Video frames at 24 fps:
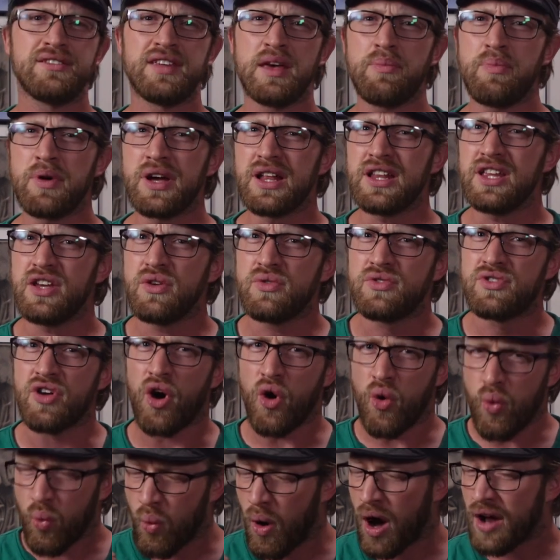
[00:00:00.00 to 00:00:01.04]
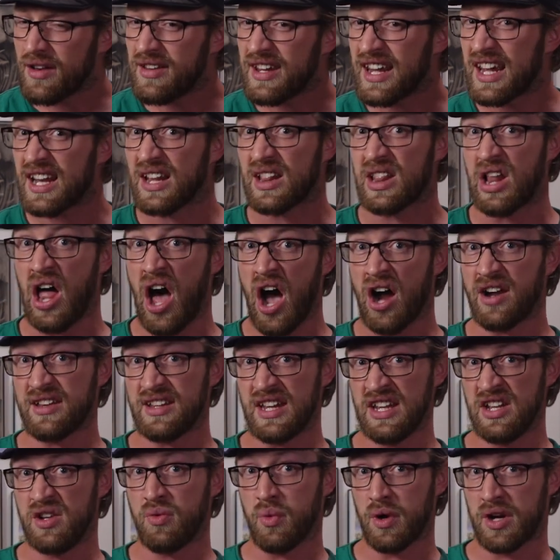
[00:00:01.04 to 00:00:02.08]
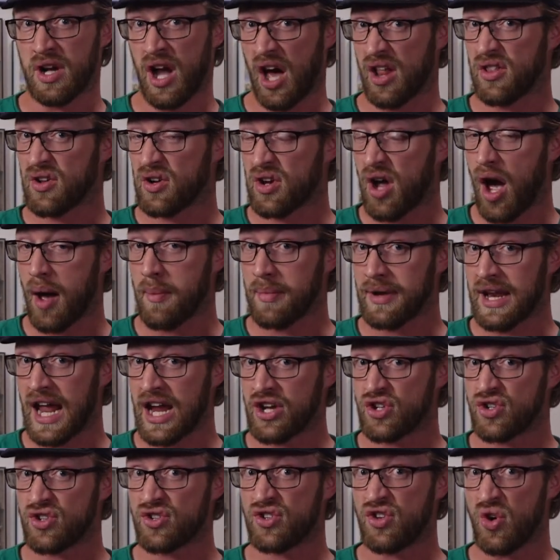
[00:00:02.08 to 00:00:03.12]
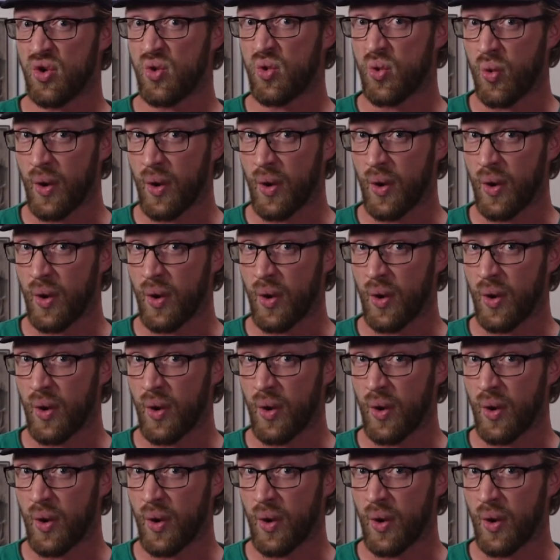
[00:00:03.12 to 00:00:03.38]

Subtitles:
Typically, you don't want to get locked into a color combination too